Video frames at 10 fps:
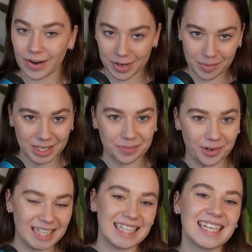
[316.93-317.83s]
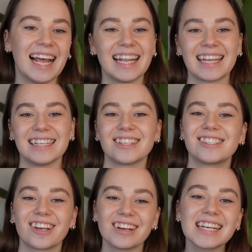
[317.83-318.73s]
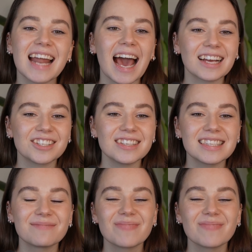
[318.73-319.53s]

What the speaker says: much more detailed into certain actions.